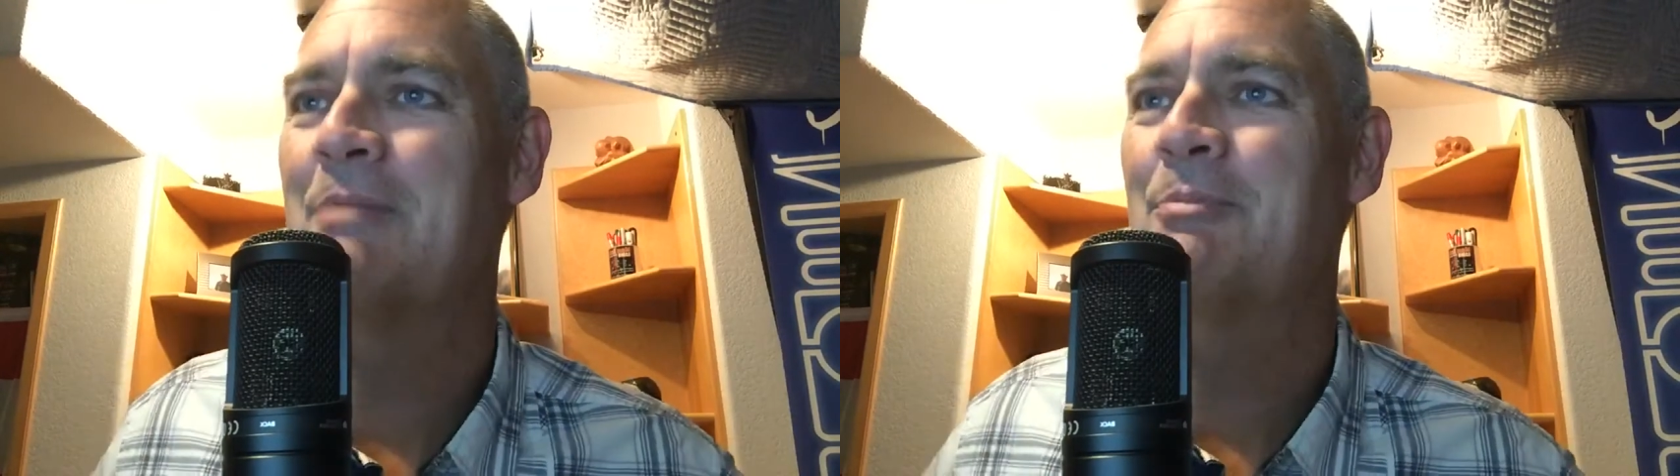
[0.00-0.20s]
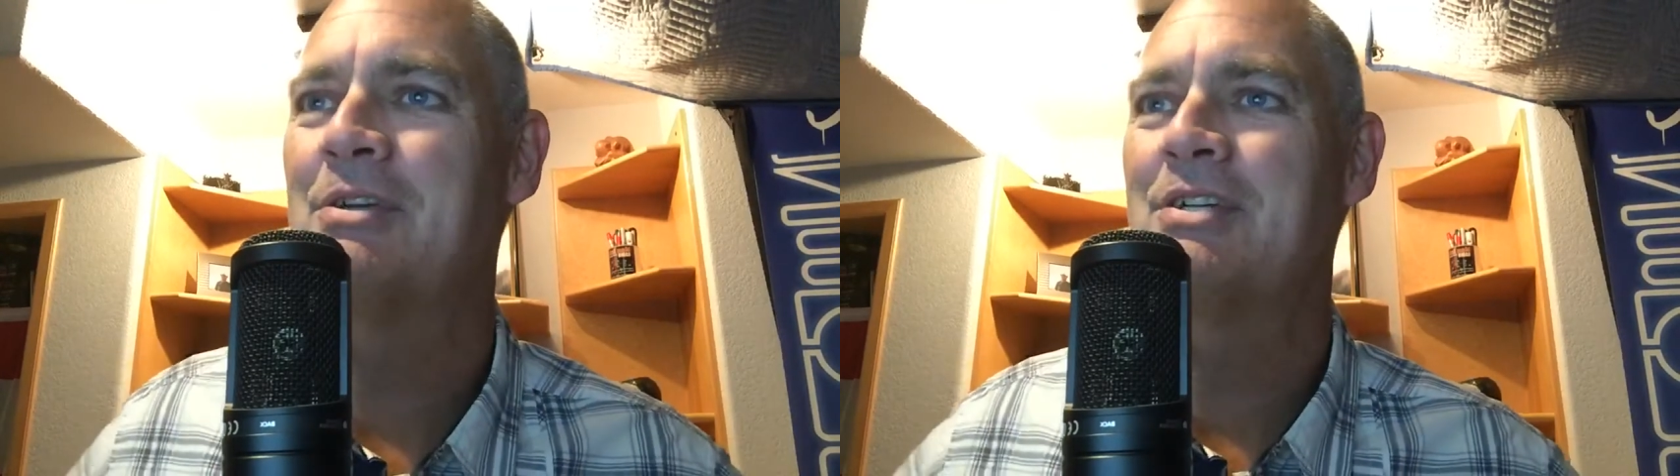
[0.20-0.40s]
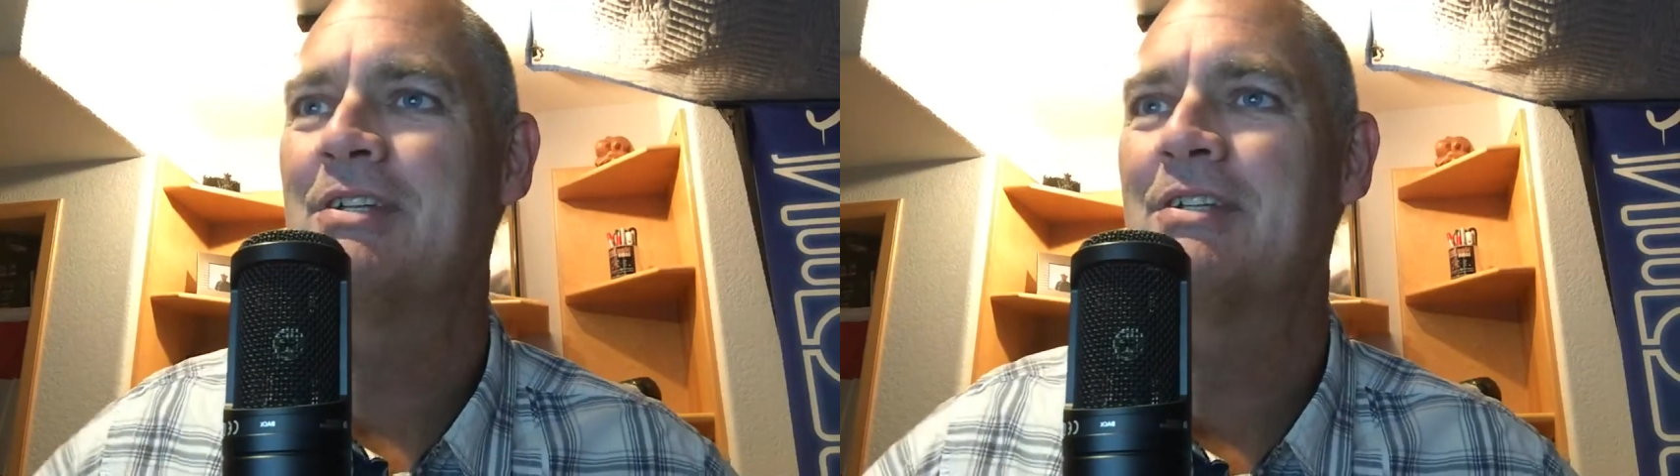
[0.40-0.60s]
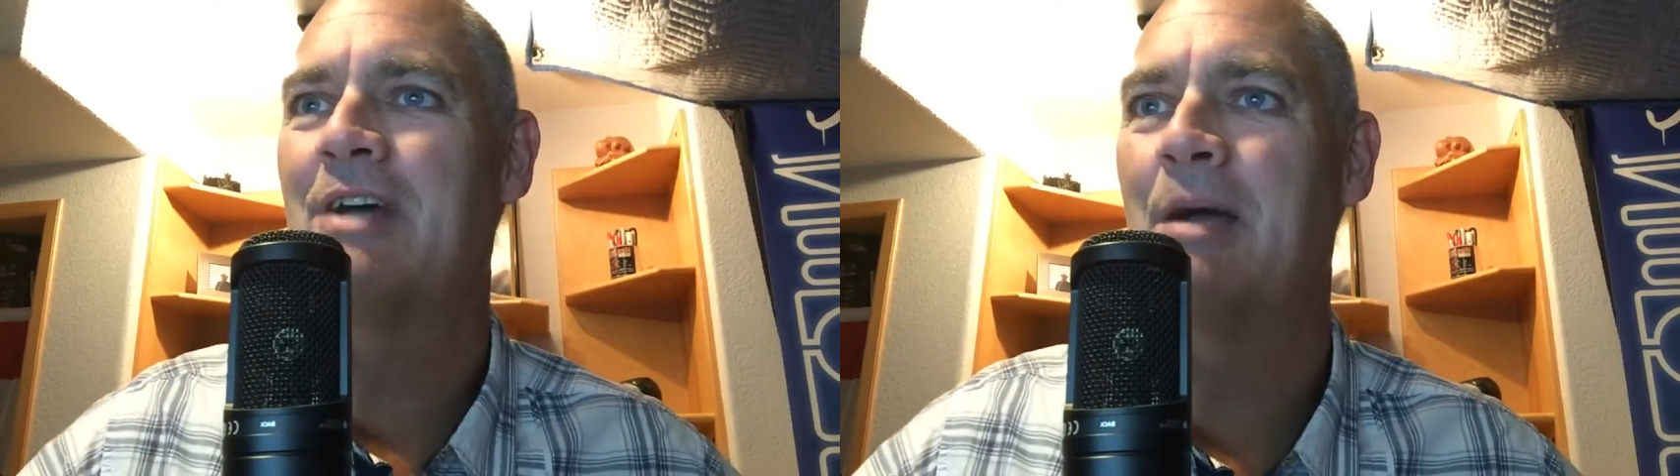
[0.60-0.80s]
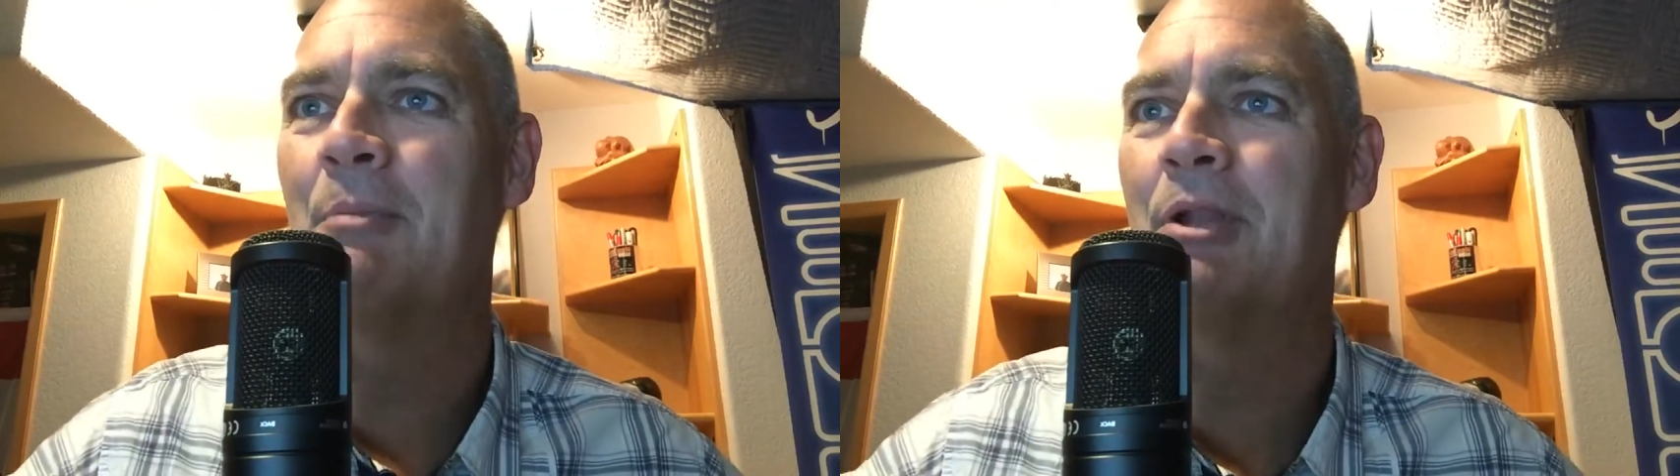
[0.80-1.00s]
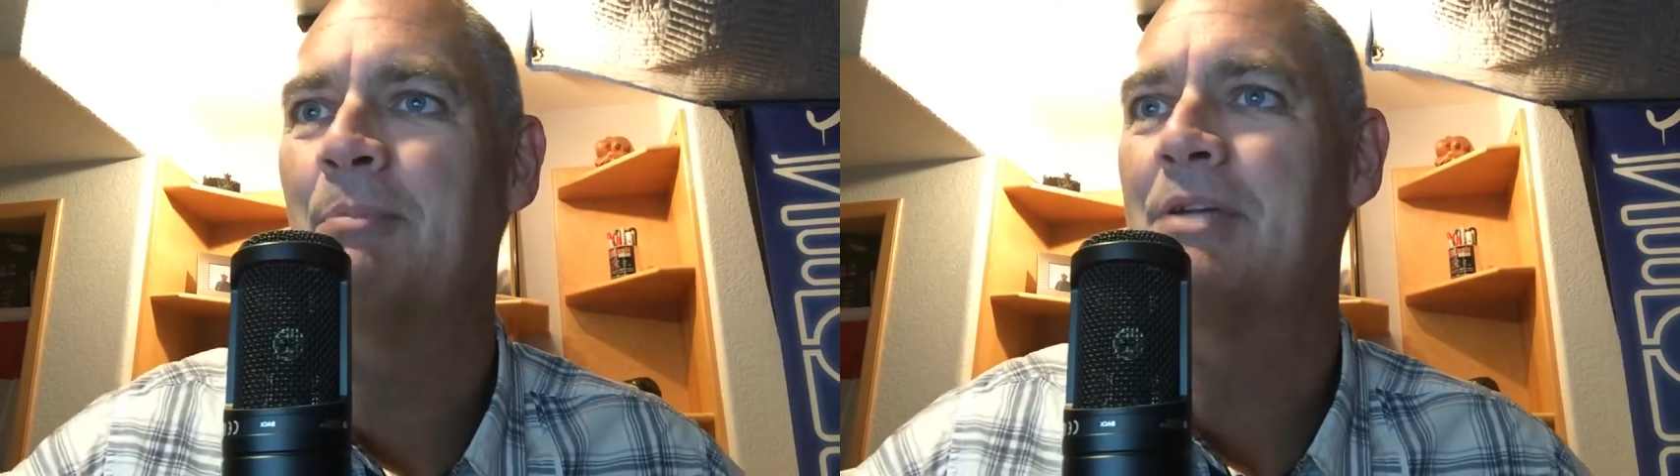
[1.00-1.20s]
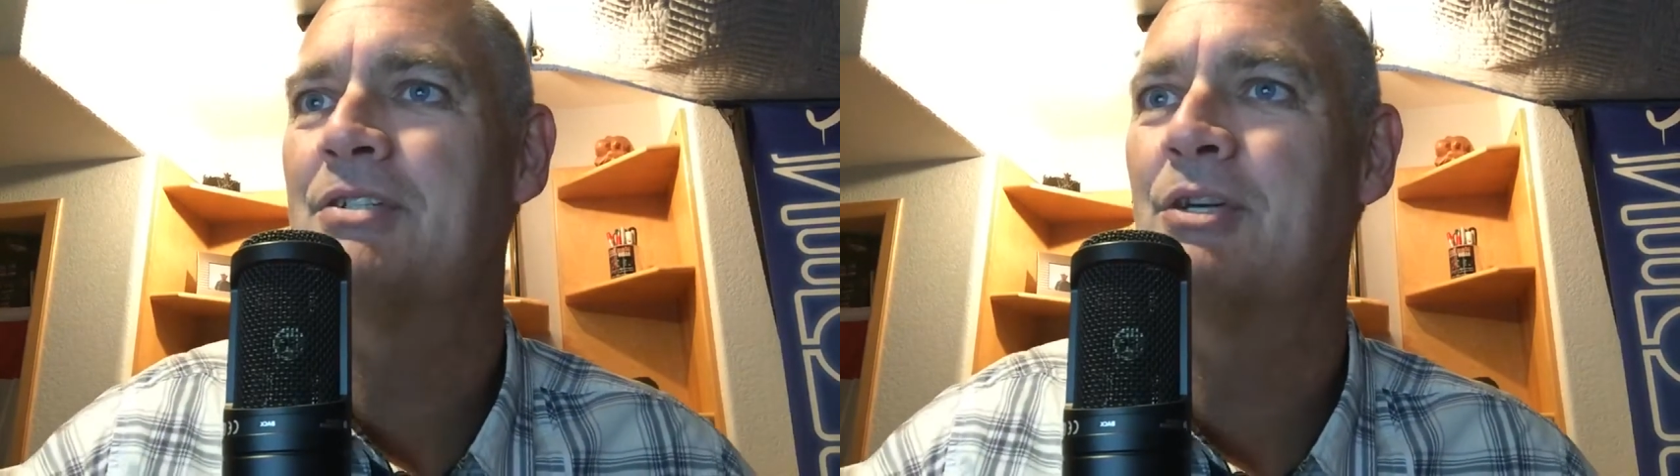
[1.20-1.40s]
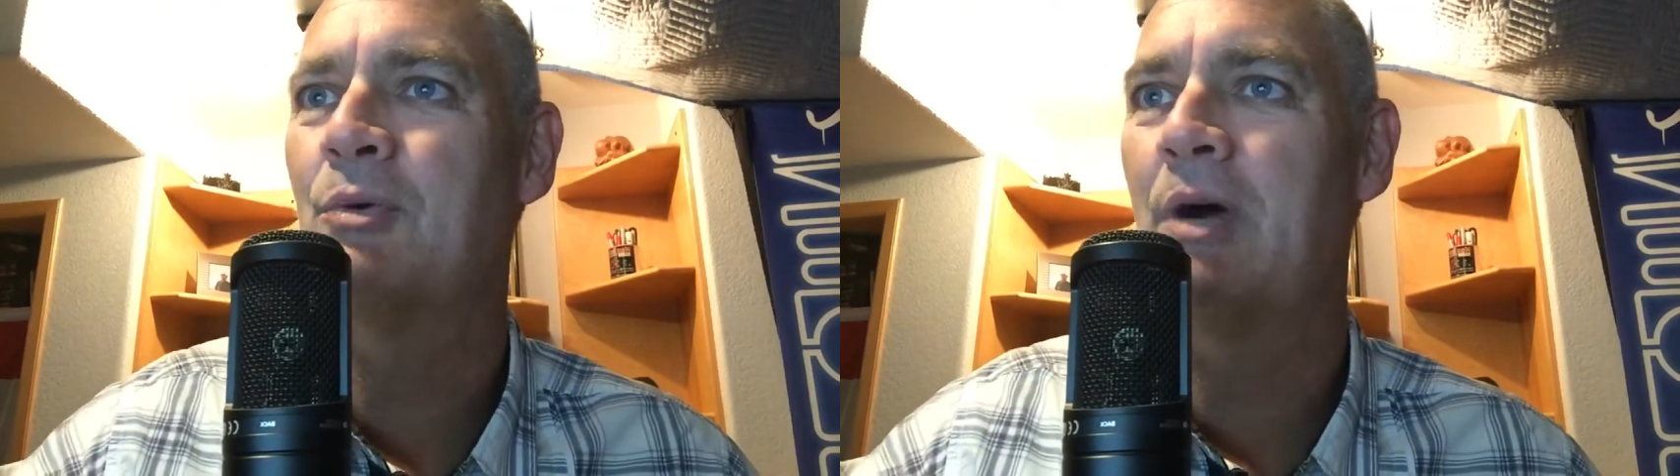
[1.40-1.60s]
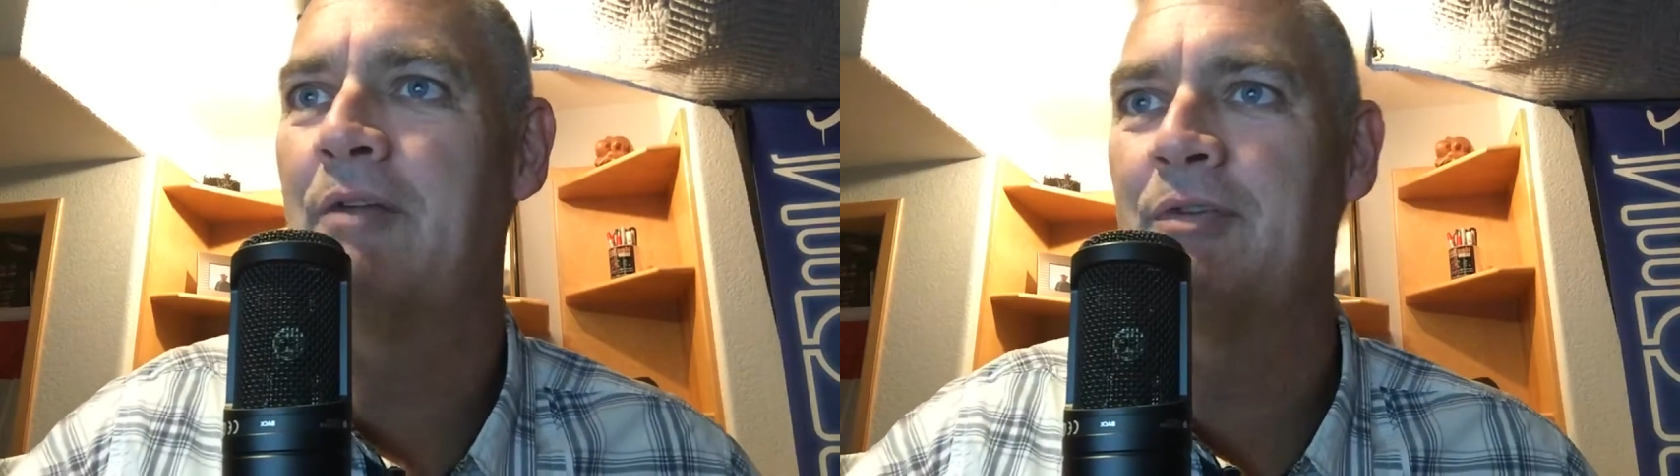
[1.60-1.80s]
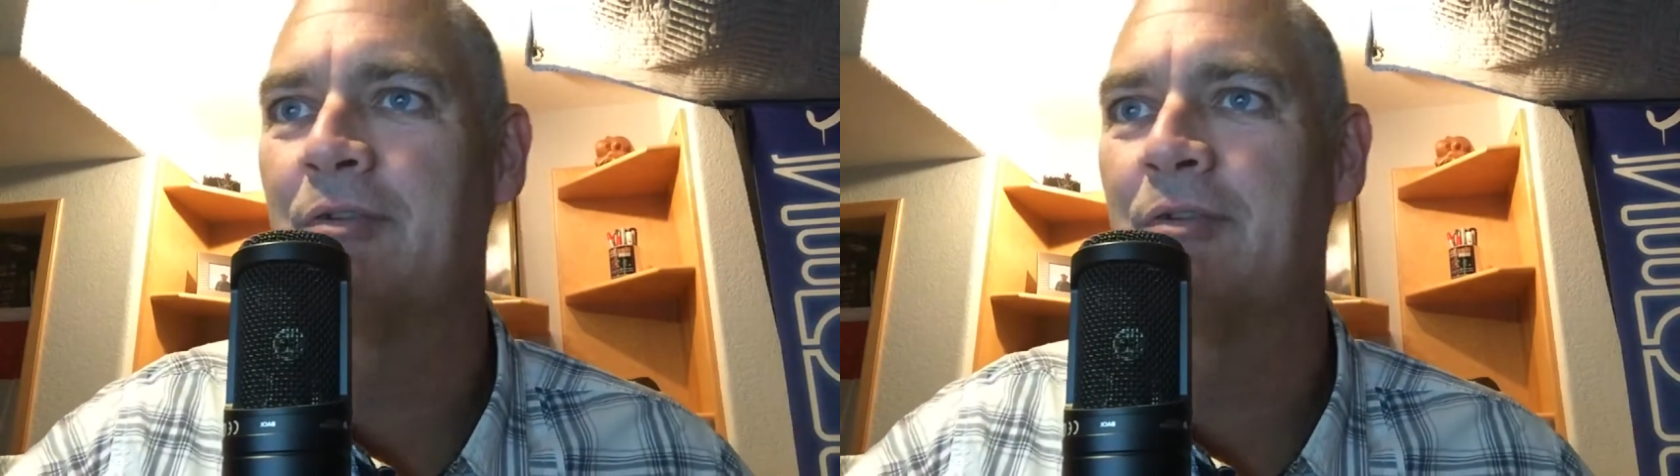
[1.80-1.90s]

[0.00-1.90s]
I appreciate the time. All the best to your wife and